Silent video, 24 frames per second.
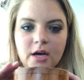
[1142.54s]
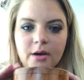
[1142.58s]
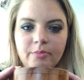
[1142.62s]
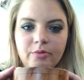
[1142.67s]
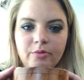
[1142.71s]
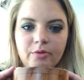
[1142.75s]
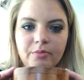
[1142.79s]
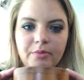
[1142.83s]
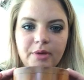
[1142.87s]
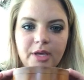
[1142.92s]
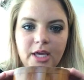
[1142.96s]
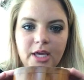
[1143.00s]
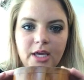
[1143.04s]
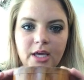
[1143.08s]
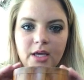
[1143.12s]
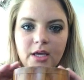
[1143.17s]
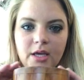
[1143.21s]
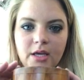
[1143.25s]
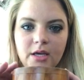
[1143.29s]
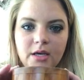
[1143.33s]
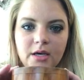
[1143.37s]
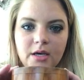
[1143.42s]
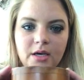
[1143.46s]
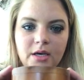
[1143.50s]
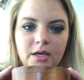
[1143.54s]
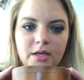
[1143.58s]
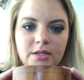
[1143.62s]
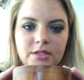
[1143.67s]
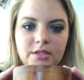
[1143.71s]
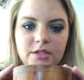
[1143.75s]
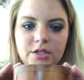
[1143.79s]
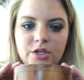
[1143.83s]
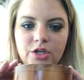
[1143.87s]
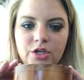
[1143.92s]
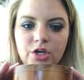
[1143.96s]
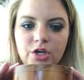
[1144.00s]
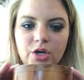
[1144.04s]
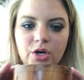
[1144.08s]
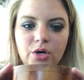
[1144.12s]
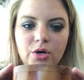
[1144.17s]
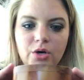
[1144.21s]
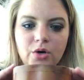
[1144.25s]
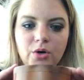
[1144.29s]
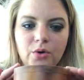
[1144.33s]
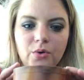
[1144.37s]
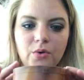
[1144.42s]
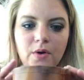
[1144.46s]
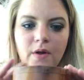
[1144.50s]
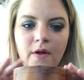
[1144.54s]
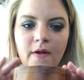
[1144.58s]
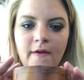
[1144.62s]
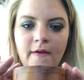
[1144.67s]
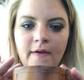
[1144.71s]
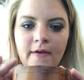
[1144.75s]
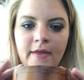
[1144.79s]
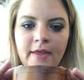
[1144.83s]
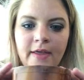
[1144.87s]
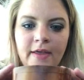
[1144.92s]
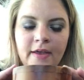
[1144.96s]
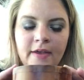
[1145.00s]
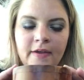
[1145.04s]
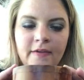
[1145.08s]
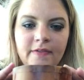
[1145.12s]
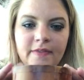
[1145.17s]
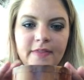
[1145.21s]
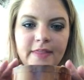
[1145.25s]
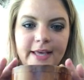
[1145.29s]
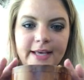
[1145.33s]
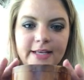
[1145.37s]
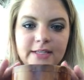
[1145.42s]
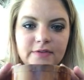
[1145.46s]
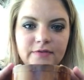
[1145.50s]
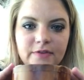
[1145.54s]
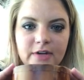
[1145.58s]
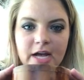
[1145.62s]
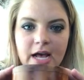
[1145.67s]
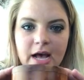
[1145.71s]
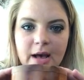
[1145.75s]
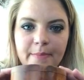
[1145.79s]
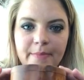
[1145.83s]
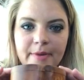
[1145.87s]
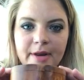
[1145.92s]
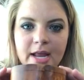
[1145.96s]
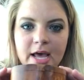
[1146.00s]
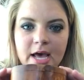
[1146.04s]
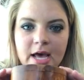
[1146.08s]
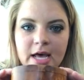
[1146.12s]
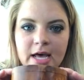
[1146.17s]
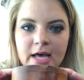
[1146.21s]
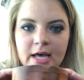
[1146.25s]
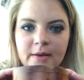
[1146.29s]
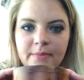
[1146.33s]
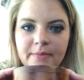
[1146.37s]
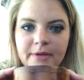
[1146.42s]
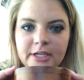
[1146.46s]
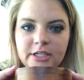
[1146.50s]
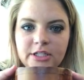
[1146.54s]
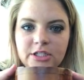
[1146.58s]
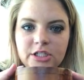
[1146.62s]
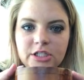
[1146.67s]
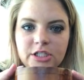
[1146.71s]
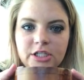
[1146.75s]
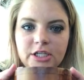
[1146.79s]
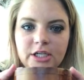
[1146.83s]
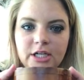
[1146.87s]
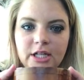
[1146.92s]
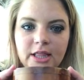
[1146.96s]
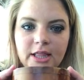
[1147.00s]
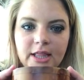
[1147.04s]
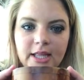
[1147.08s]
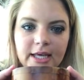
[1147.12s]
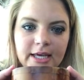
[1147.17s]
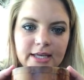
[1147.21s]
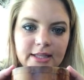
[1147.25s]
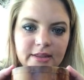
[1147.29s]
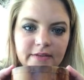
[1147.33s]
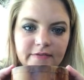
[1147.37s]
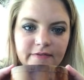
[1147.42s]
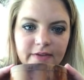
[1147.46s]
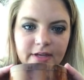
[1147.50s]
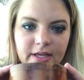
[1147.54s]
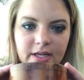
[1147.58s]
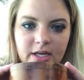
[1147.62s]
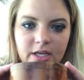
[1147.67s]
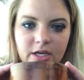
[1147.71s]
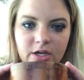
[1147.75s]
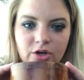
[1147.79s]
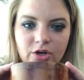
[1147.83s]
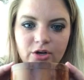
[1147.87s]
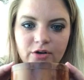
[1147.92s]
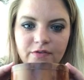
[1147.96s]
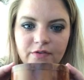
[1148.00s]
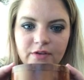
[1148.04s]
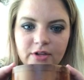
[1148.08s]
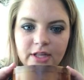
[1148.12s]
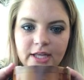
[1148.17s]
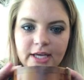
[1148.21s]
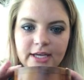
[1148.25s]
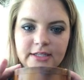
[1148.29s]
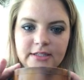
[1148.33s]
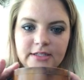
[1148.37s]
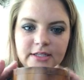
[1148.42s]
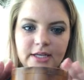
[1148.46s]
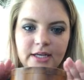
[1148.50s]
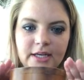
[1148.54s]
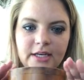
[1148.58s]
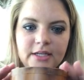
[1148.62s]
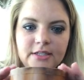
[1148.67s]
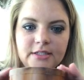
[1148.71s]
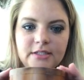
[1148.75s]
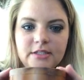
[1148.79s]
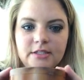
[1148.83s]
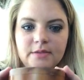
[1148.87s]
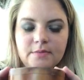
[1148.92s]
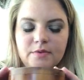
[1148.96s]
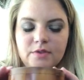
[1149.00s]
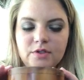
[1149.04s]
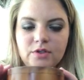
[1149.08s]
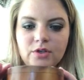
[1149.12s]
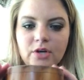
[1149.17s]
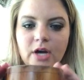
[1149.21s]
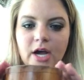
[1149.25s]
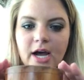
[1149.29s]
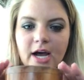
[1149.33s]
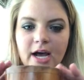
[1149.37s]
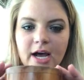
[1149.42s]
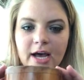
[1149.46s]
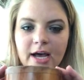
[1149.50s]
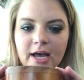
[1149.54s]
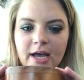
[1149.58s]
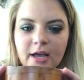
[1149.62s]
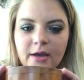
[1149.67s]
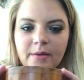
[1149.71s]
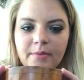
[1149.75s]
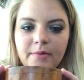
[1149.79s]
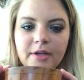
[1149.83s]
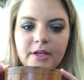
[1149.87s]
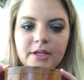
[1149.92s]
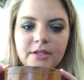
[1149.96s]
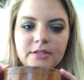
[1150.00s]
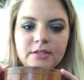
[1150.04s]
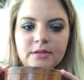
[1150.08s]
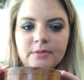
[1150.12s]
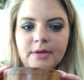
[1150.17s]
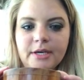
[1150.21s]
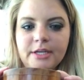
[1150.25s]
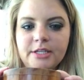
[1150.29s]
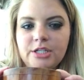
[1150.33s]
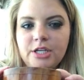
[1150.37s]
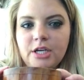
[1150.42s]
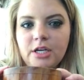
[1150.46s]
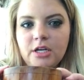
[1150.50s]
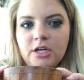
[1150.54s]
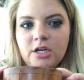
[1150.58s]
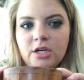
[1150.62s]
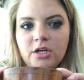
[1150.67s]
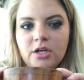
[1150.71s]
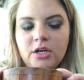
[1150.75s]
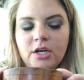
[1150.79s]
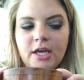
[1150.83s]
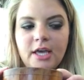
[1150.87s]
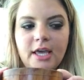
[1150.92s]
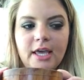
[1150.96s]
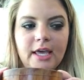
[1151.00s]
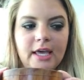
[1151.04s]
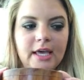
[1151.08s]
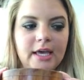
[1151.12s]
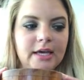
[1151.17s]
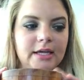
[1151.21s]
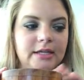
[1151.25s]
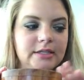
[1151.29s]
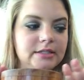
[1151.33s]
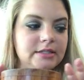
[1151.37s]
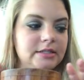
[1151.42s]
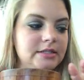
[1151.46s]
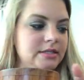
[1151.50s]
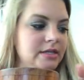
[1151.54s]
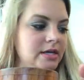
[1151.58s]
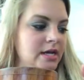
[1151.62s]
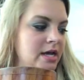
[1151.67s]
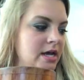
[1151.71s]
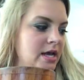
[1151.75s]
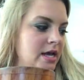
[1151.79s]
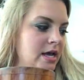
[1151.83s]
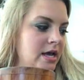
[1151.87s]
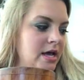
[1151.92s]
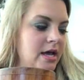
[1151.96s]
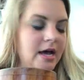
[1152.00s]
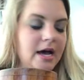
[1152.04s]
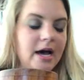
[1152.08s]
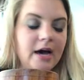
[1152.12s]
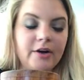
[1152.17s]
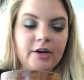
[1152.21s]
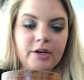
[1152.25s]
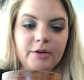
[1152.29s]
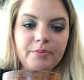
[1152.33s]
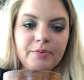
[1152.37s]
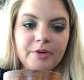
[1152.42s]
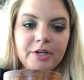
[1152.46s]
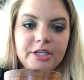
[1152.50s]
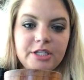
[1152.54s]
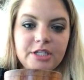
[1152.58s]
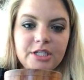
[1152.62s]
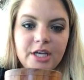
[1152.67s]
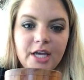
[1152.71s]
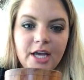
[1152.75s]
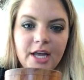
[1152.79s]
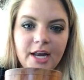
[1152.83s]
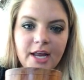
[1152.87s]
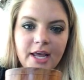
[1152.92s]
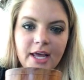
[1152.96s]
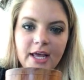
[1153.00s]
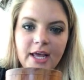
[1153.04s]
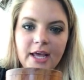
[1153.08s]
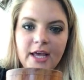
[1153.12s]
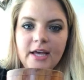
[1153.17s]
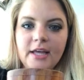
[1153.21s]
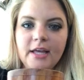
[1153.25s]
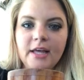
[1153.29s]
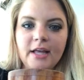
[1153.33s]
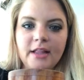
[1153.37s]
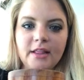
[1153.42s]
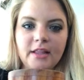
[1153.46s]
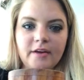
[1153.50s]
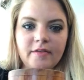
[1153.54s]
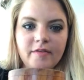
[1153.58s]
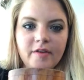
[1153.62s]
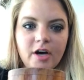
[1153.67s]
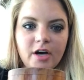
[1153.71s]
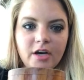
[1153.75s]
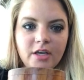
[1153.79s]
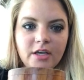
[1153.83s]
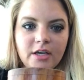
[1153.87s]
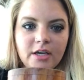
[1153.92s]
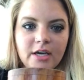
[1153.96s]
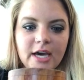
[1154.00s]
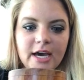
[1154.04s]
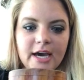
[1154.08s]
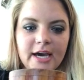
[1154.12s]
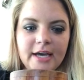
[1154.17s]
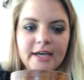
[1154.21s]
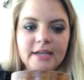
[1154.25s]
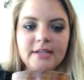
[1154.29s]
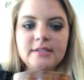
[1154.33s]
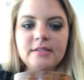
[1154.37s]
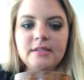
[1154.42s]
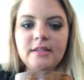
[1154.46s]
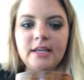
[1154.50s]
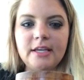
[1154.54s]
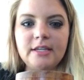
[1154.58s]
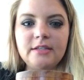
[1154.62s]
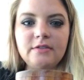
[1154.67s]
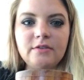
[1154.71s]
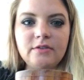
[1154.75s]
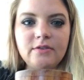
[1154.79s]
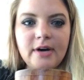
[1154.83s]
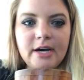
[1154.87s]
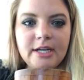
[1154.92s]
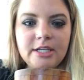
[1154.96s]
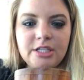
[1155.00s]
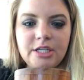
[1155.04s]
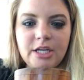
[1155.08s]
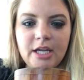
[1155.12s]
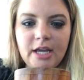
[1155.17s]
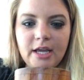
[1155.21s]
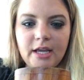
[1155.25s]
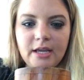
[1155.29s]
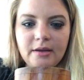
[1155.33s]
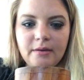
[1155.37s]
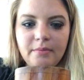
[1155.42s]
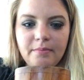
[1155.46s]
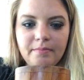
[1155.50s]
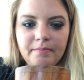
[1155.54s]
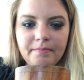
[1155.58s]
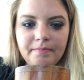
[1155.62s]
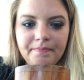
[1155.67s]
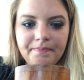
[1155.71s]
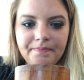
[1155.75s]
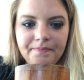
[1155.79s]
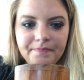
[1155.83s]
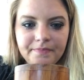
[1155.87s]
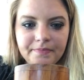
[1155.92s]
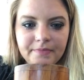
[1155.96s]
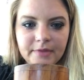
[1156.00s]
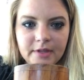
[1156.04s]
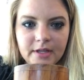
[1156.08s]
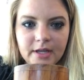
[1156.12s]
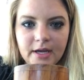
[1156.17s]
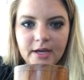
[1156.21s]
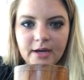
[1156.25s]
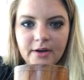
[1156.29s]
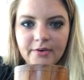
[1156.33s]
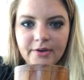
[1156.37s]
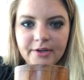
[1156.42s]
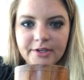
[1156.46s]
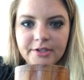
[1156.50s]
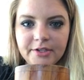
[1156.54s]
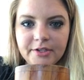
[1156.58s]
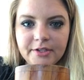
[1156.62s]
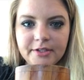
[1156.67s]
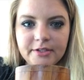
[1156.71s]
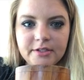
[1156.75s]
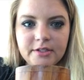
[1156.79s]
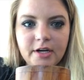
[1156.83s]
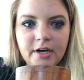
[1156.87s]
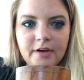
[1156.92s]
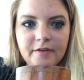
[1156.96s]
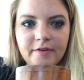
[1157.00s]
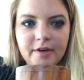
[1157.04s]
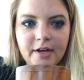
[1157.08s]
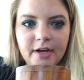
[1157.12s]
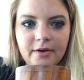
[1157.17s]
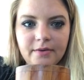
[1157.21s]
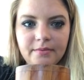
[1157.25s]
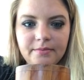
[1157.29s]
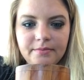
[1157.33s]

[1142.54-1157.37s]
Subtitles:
will be good to go. Thanks for hopping on. Make sure to like the video if you liked it and subscribe to my channel, and I would appreciate it. I love all you guys. Thanks for watching. How do I turn this off now?